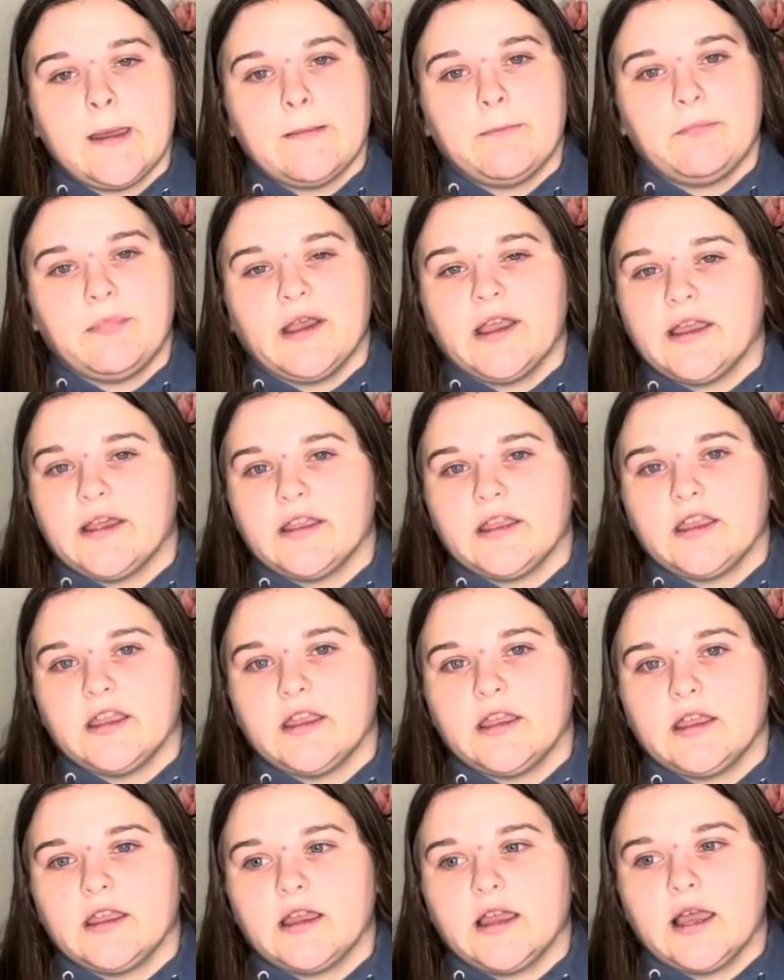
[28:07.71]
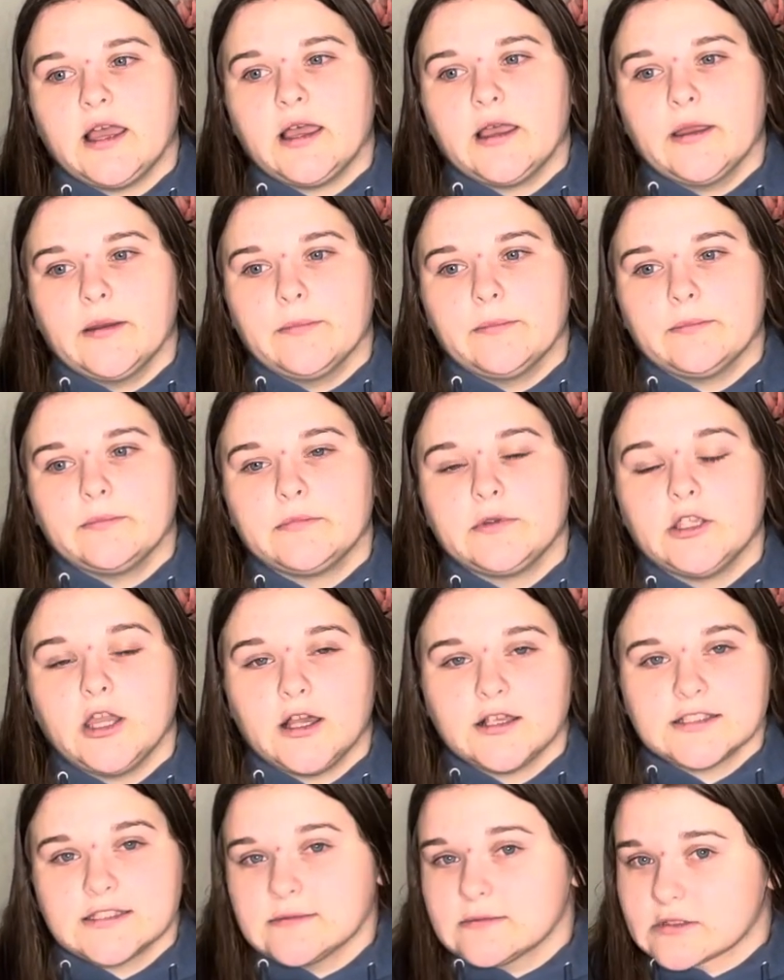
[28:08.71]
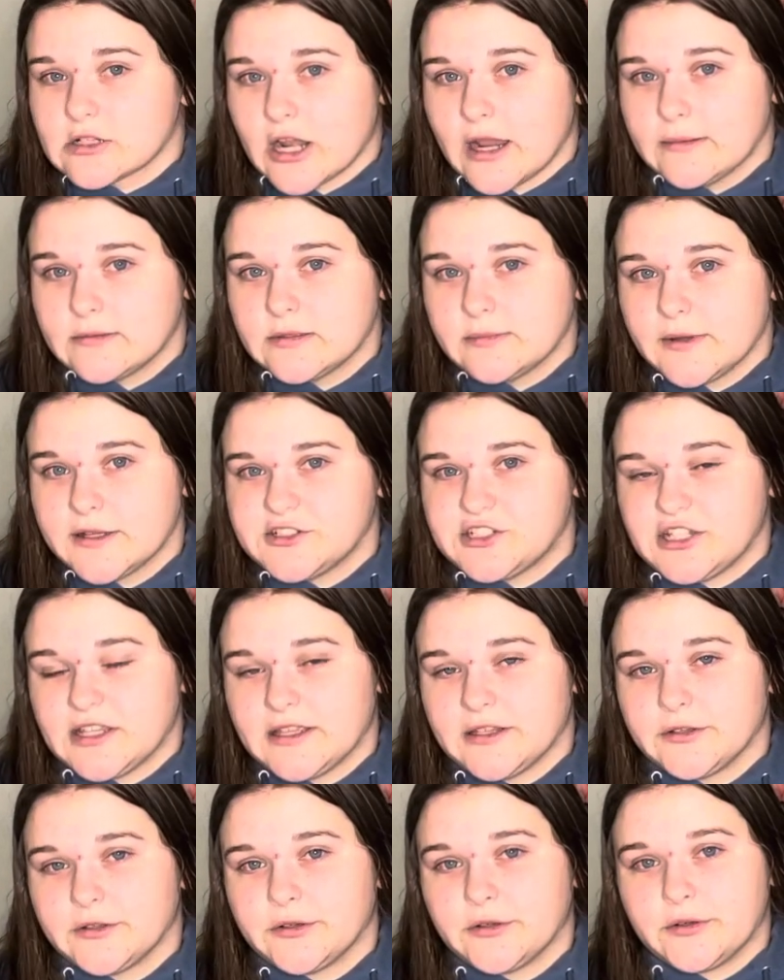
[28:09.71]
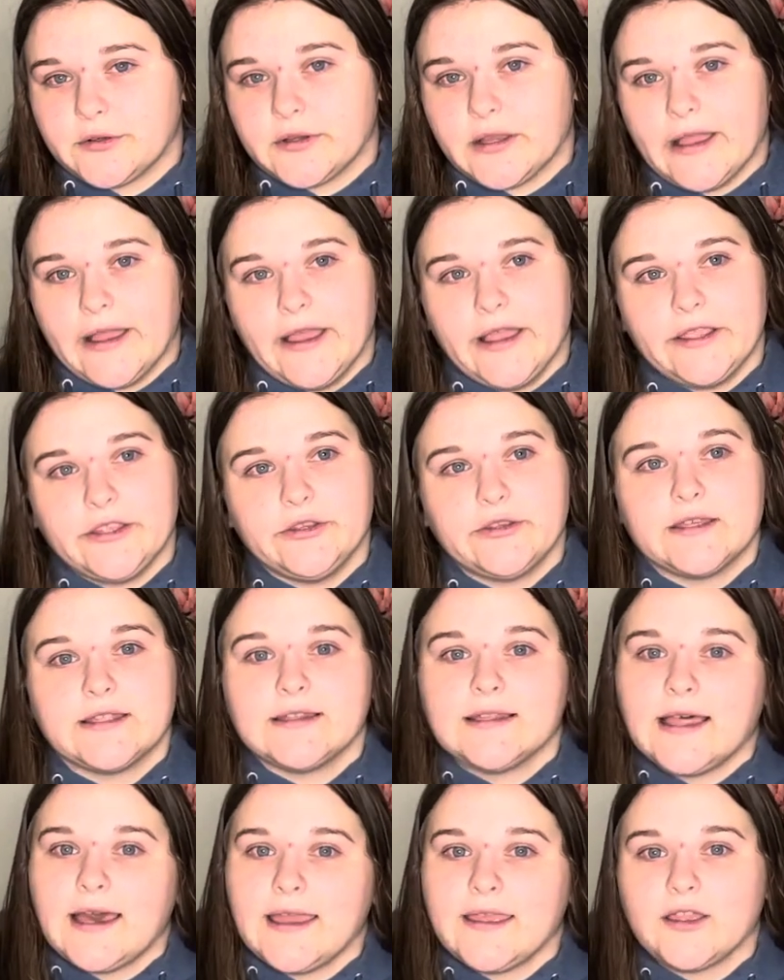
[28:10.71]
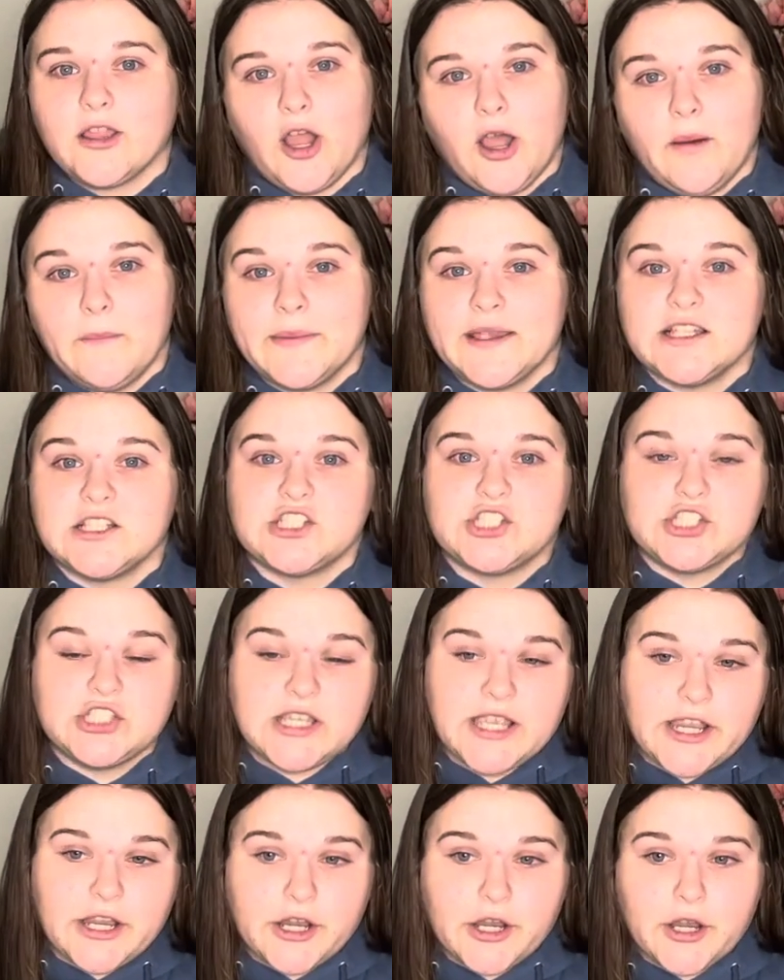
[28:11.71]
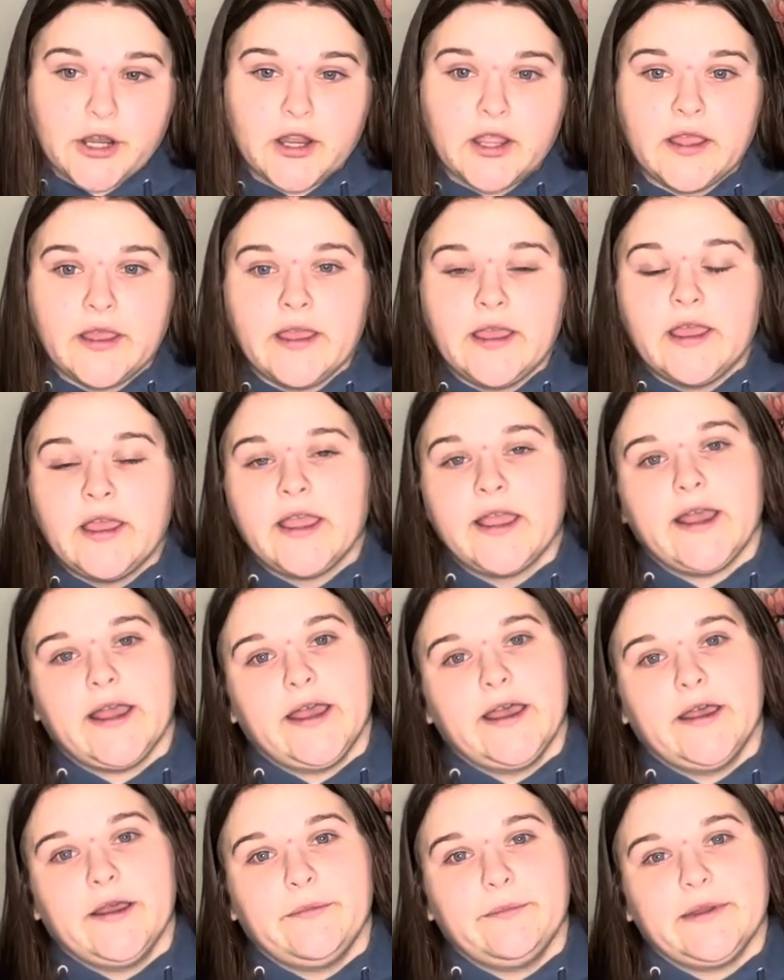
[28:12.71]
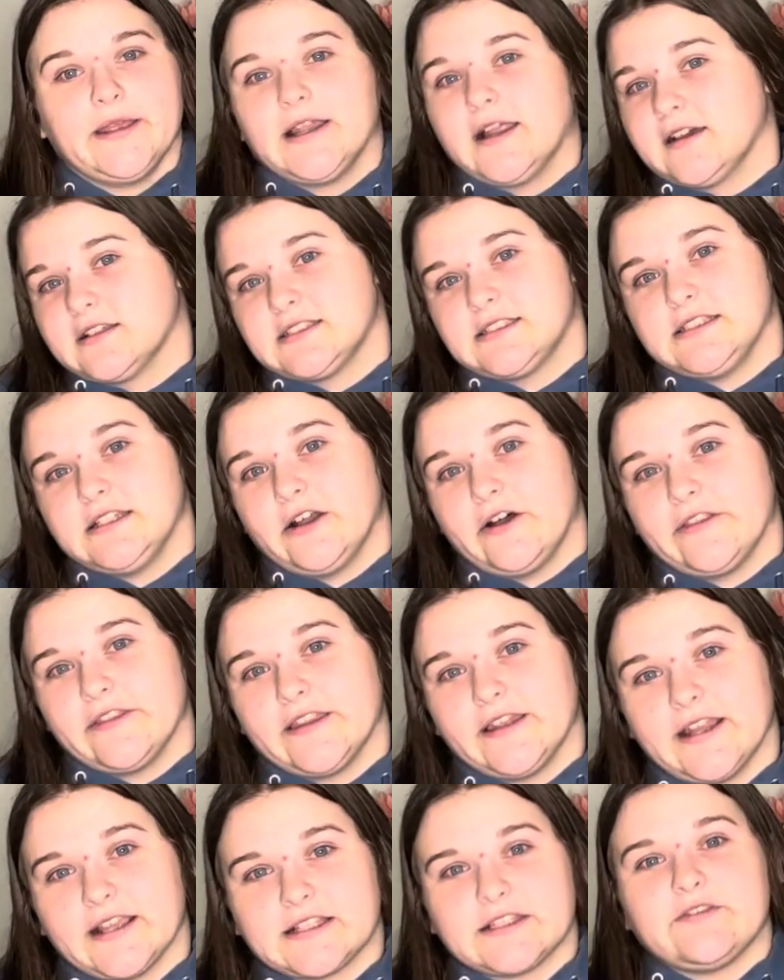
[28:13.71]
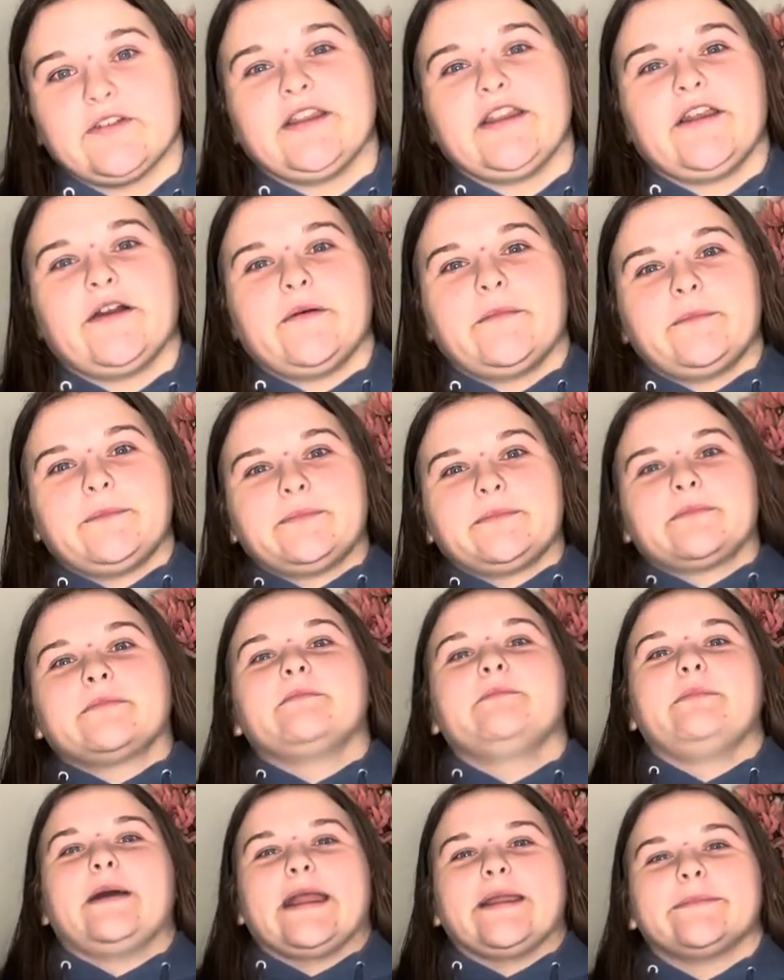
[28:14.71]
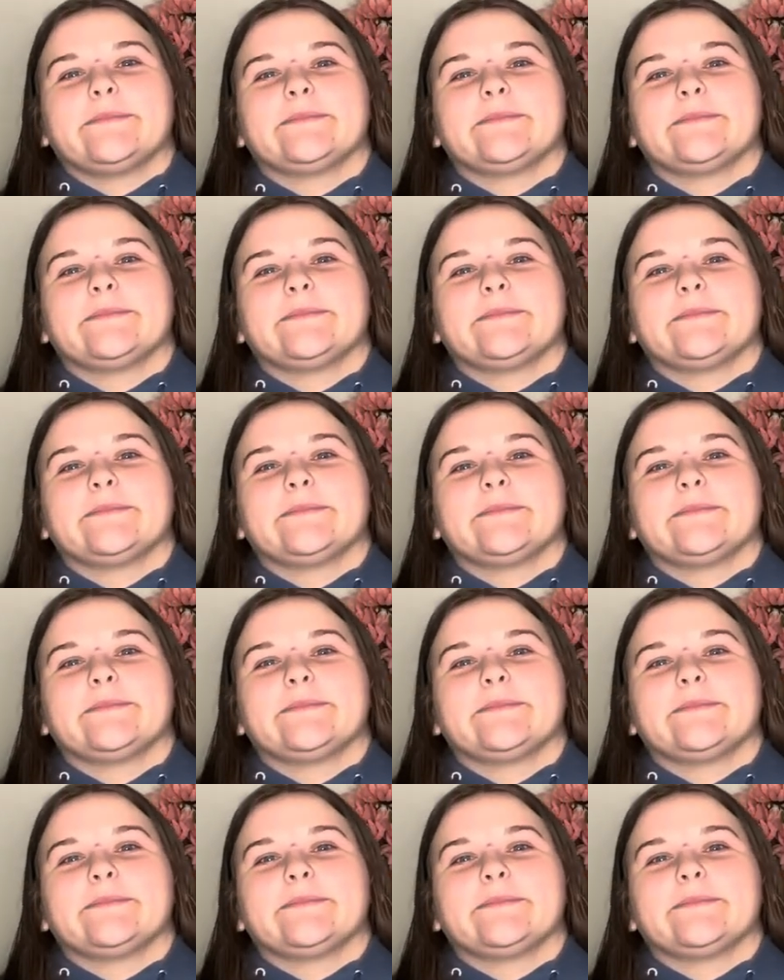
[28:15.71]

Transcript: But y'all subscribe to my channel. You can like, comment, share, and I'll see y'all in the next video. Bye.